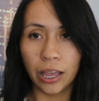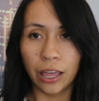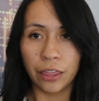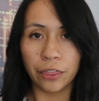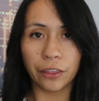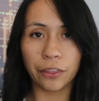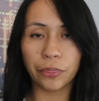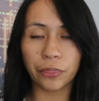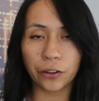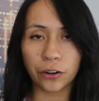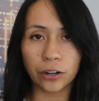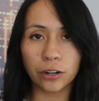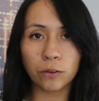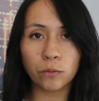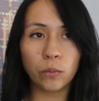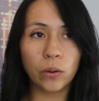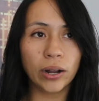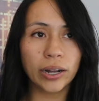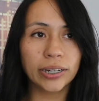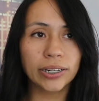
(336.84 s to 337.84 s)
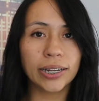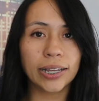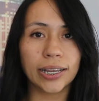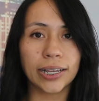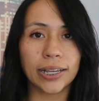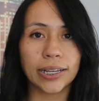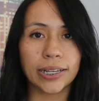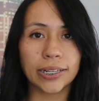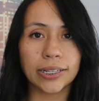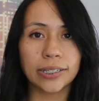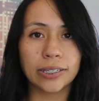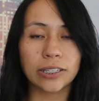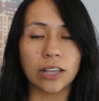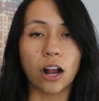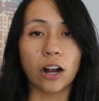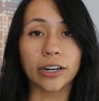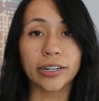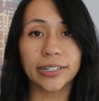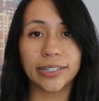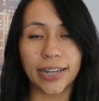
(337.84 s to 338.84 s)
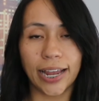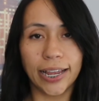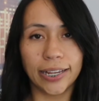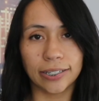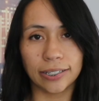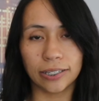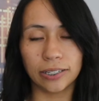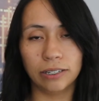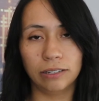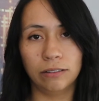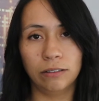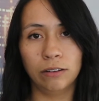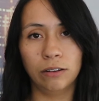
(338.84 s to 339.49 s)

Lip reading: The third one is our debt.